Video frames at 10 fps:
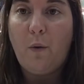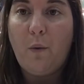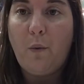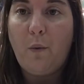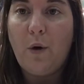
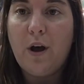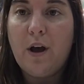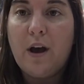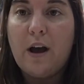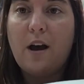
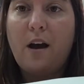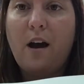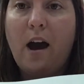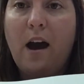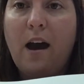
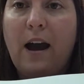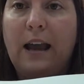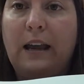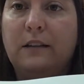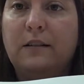
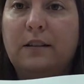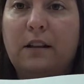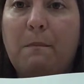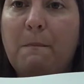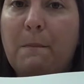wind,
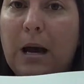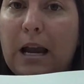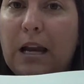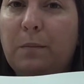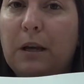
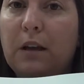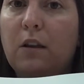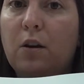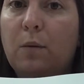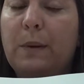might be a
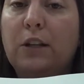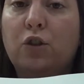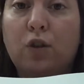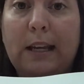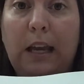little
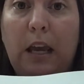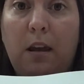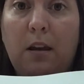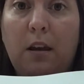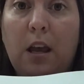bit tricky.
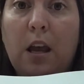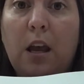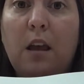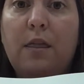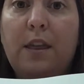
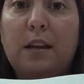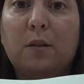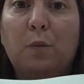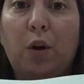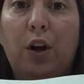
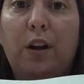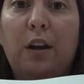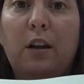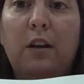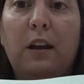This word,
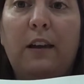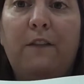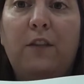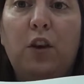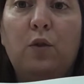if
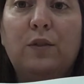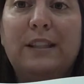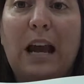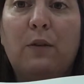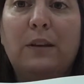you
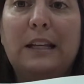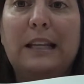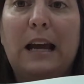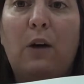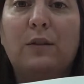sound
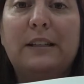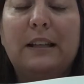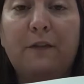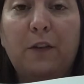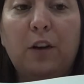it out
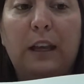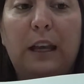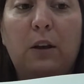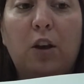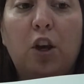
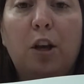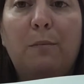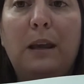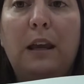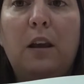differently, could
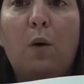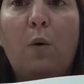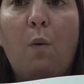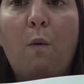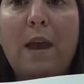be
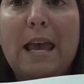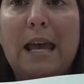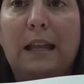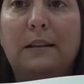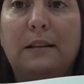
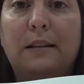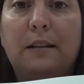wind.